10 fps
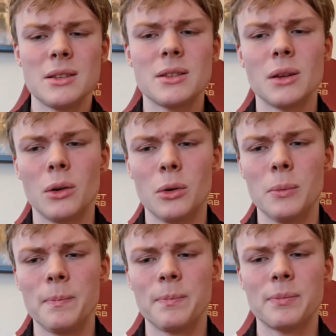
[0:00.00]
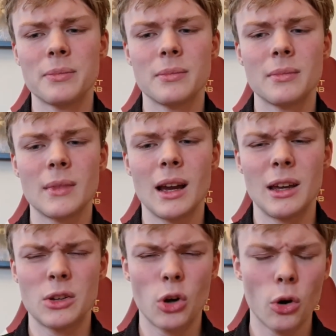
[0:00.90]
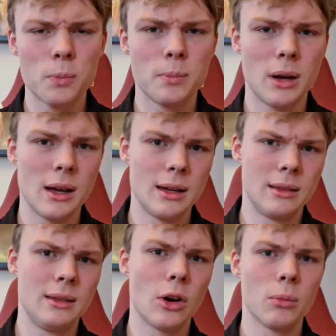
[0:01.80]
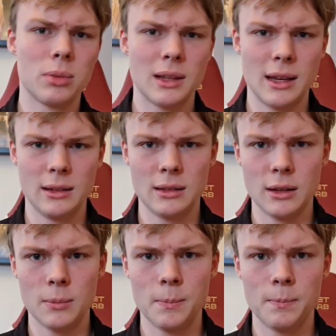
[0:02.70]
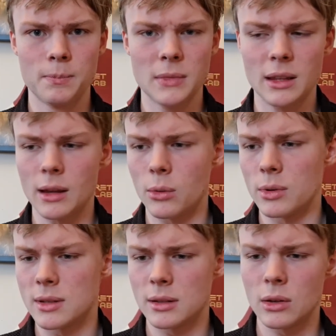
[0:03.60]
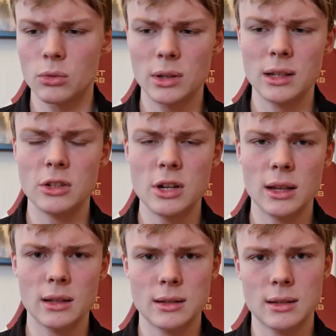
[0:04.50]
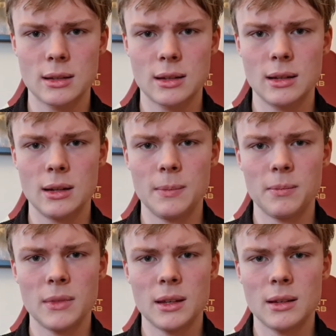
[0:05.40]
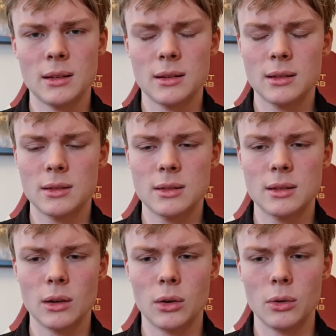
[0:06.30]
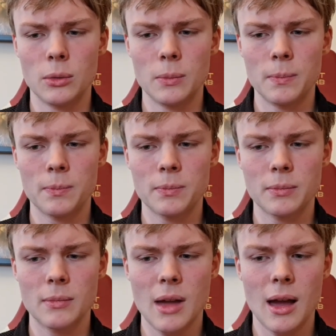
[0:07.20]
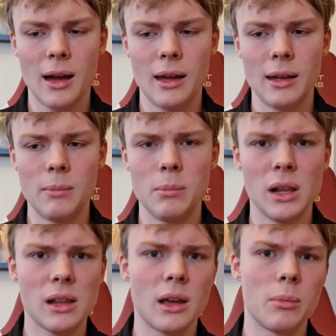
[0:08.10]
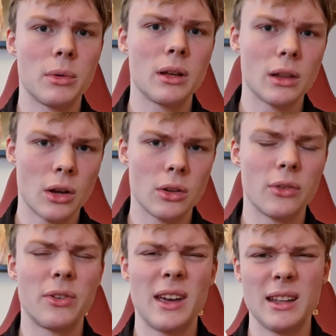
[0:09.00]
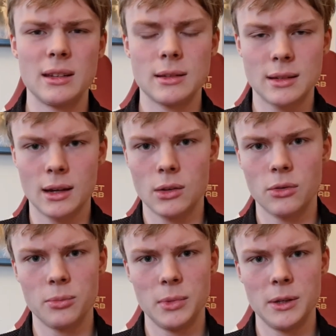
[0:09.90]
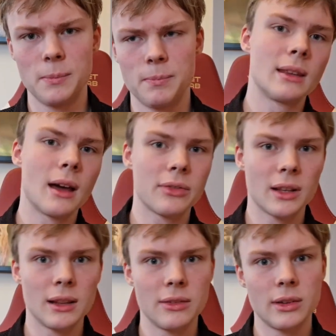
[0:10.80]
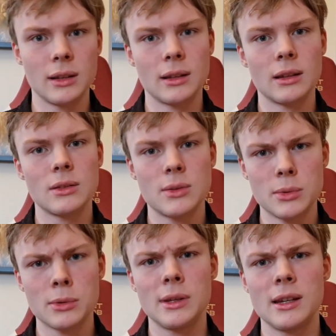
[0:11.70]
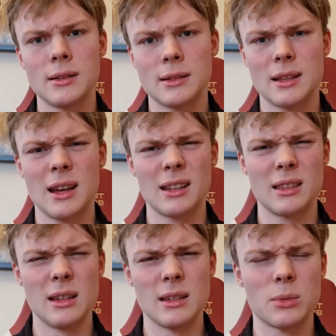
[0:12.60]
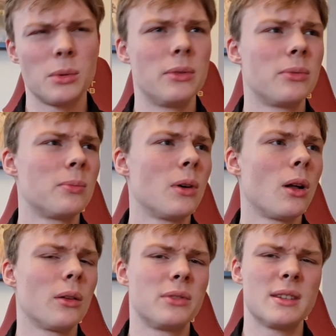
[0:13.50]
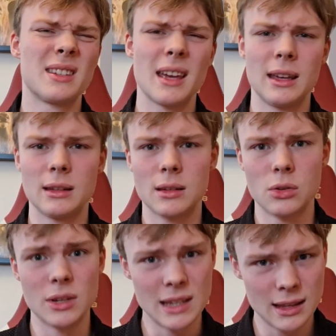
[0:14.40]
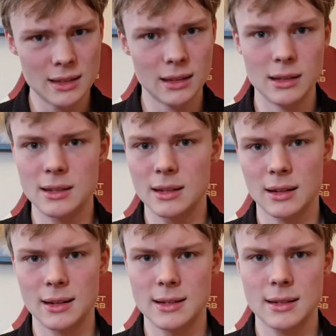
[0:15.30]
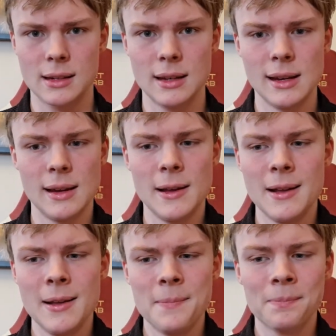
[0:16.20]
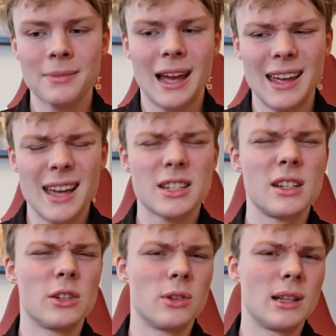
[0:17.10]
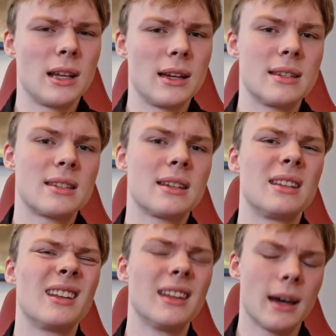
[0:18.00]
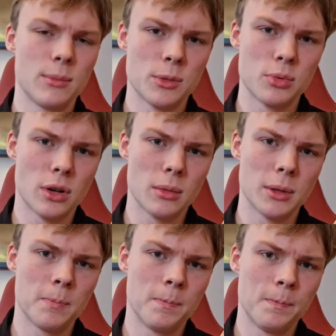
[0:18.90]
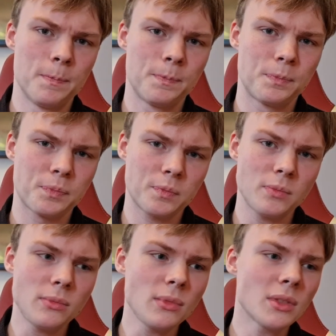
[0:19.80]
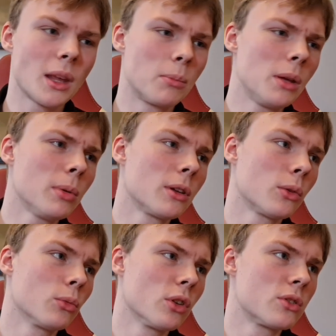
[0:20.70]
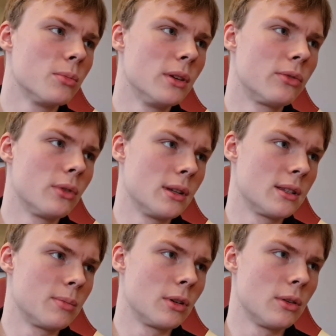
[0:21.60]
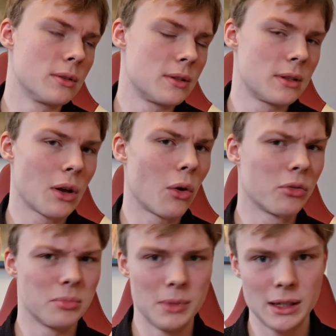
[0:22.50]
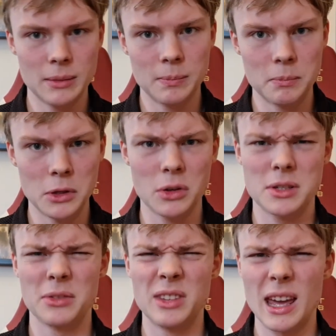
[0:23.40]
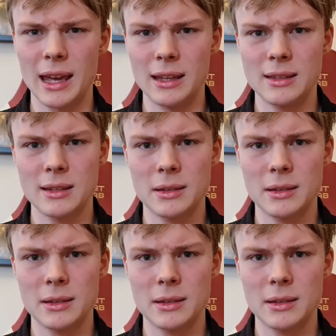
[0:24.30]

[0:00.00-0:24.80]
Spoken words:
So I coped by downplaying them, and I was really jealous. So I built up a lot of hate inside of me. And after living 2 years like this with all of this hate, resenting these guys, I actually realized that I'm the problem. That people don't want to be friends because of me, because of the hate.